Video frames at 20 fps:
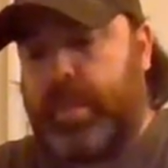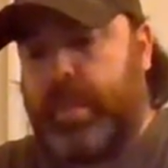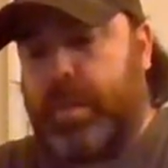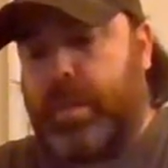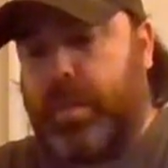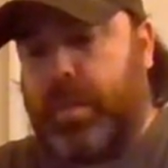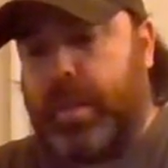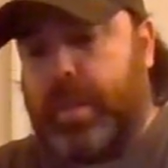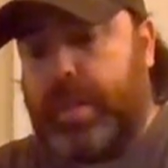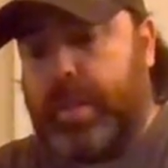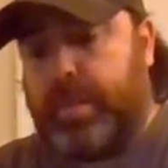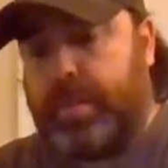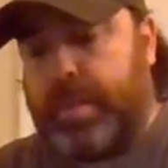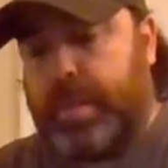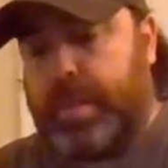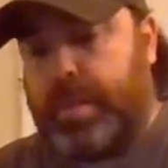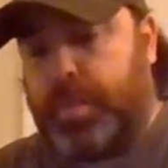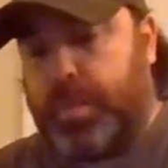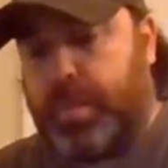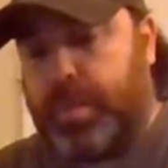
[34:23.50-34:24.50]
I
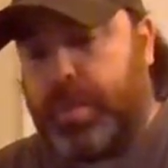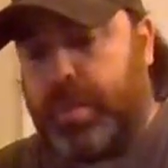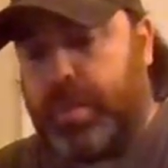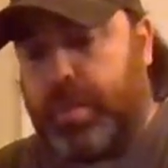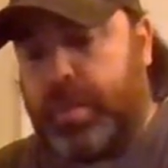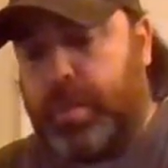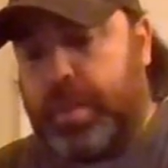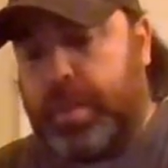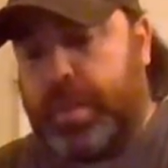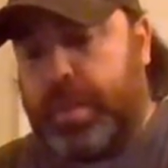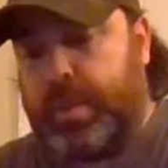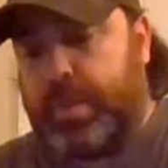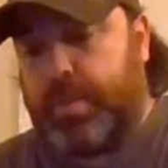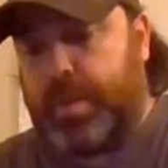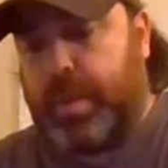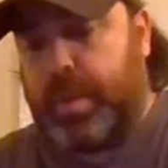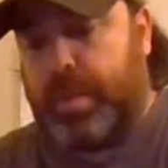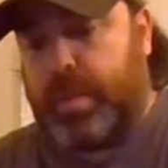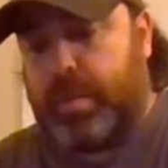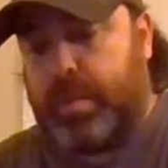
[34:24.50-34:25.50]
definitely support trans
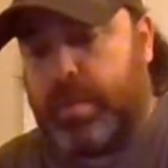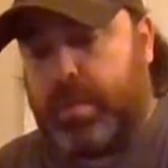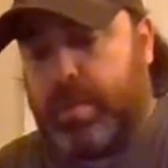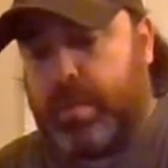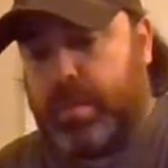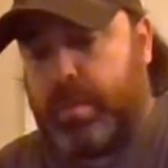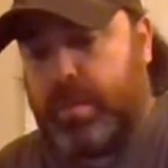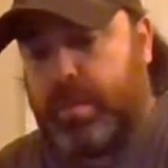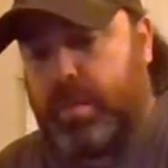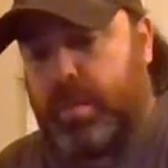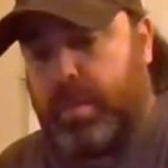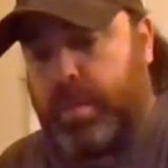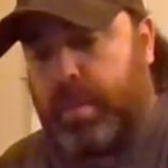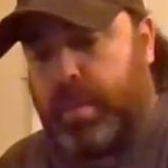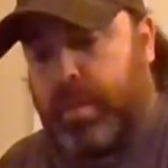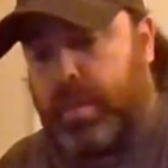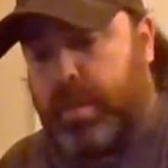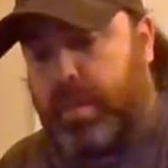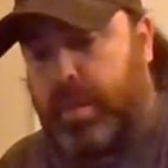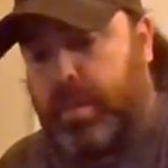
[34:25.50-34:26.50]
rights,
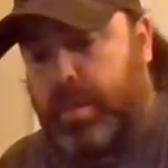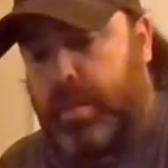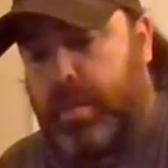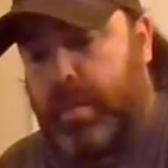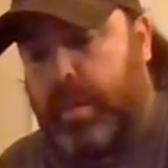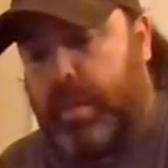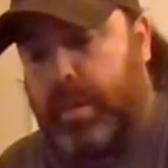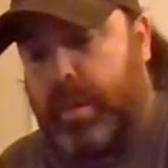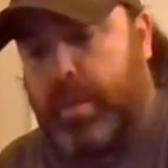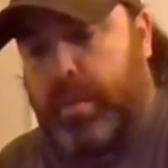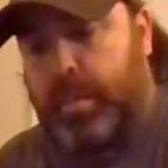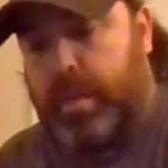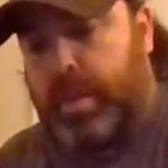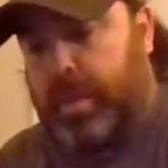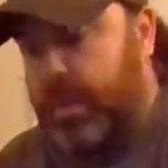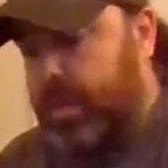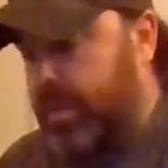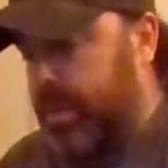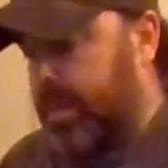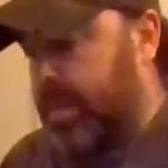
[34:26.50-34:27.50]
and that
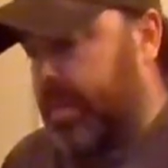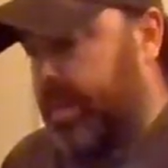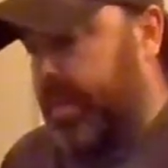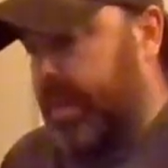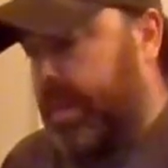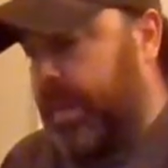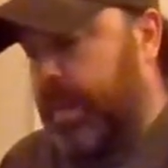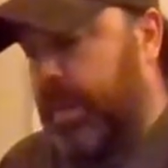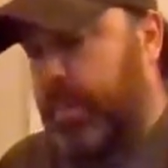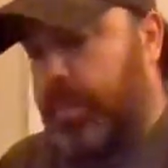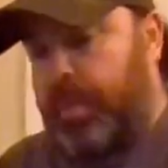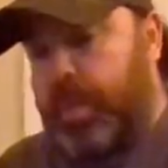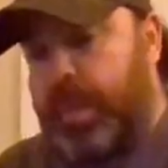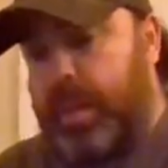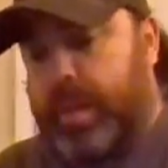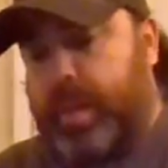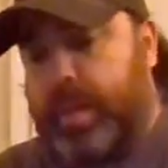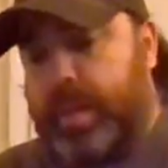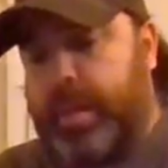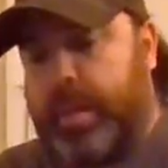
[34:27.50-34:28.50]
means not
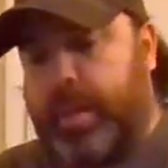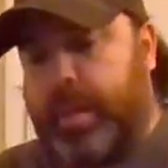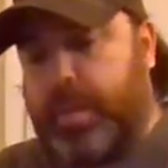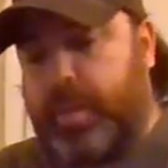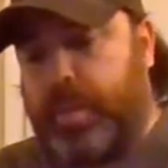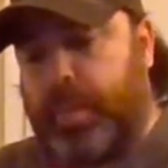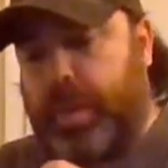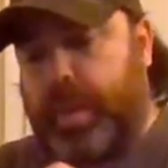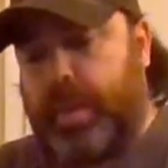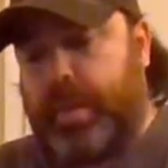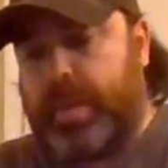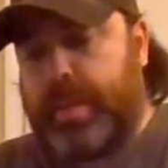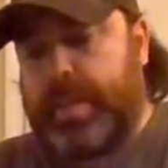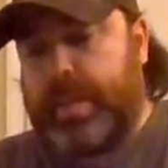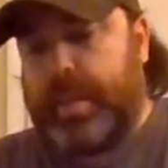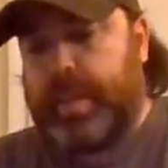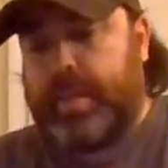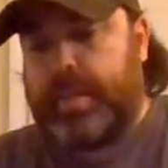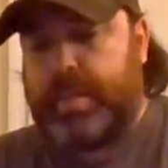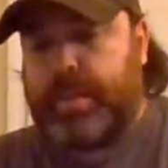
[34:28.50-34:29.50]
buying Harry Potter
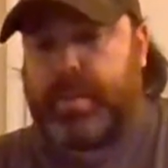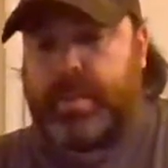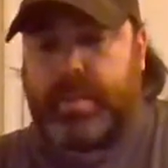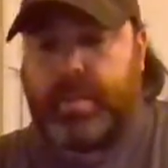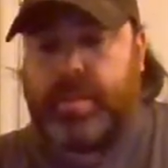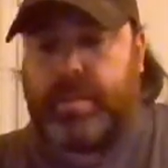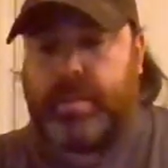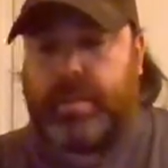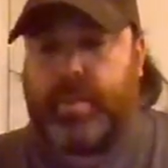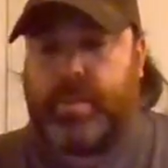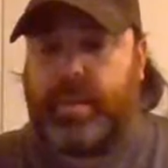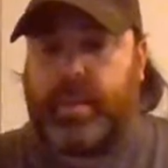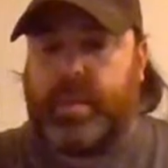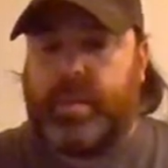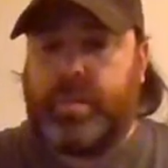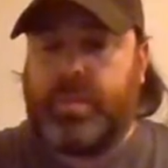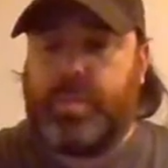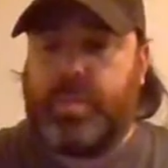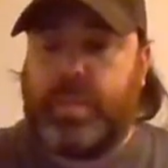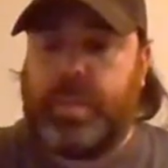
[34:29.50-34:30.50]
sets.
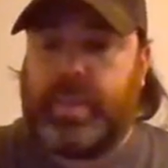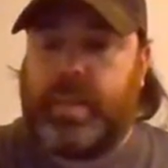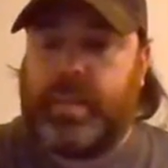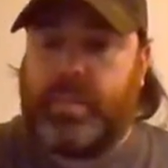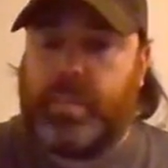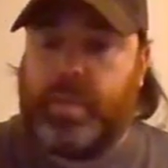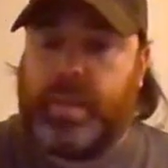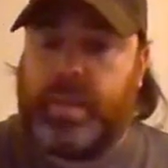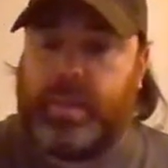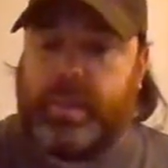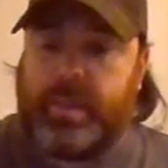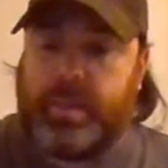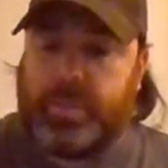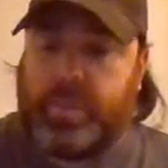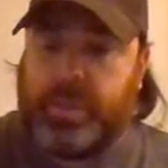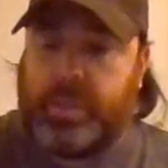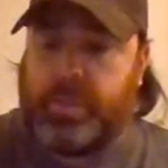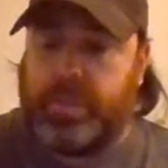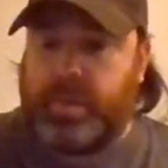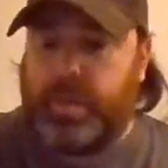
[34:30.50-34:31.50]
That is what that means
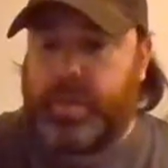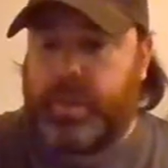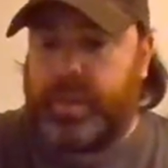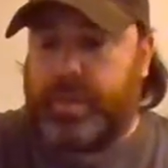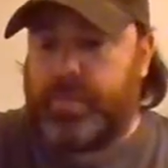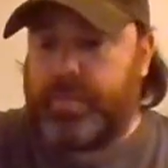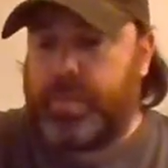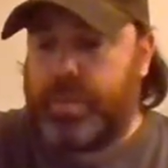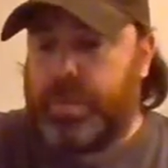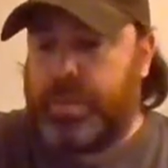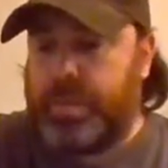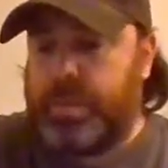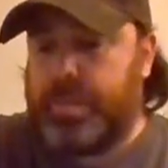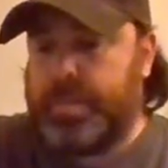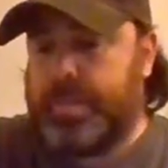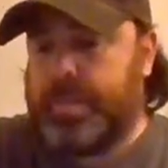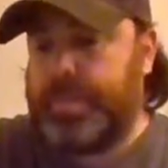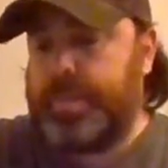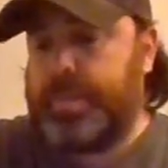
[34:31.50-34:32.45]
when you're an AFOL.